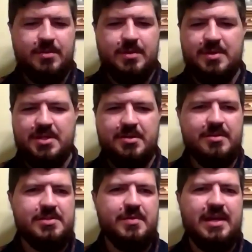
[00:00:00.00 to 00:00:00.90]
we do
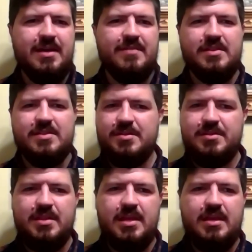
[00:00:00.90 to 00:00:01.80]
is we have it so
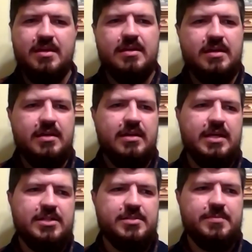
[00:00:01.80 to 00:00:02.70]
the
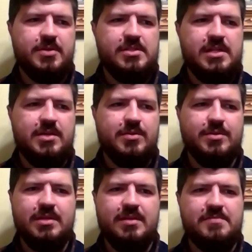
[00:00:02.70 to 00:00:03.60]
election personnel will
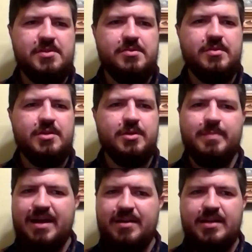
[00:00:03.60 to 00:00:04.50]
give you your
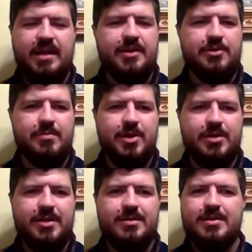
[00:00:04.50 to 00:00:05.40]
ballot and your
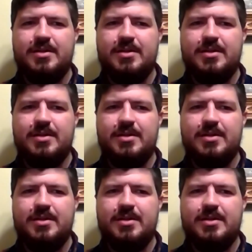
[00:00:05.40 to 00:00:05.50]
marker,